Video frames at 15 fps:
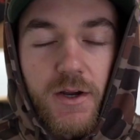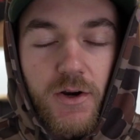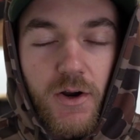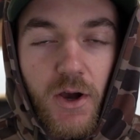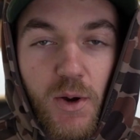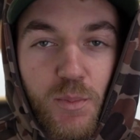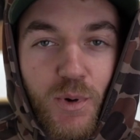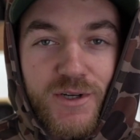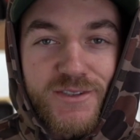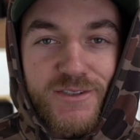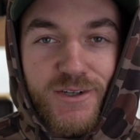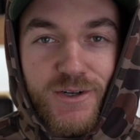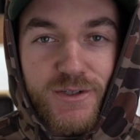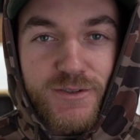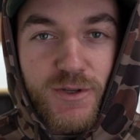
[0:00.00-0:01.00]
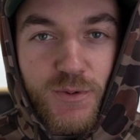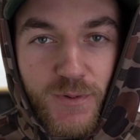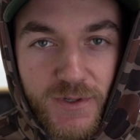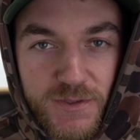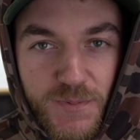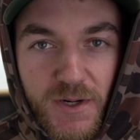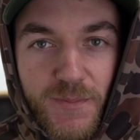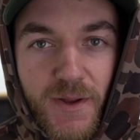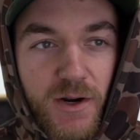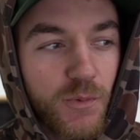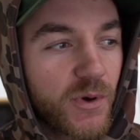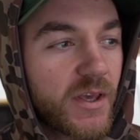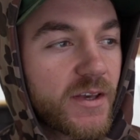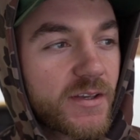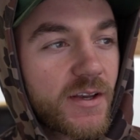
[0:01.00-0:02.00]
All right, boys and girls. Well, it's been about a
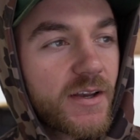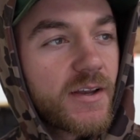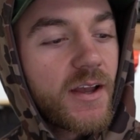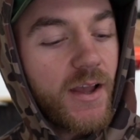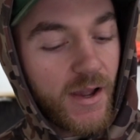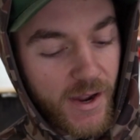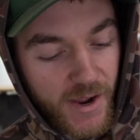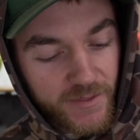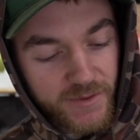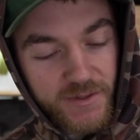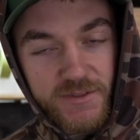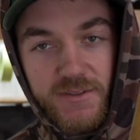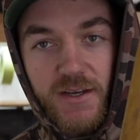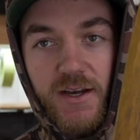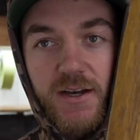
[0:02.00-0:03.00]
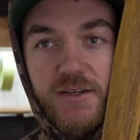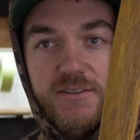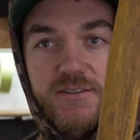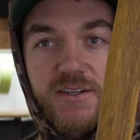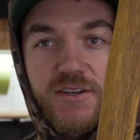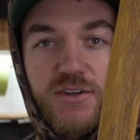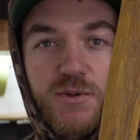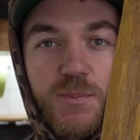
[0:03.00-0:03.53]
week. I had this sinew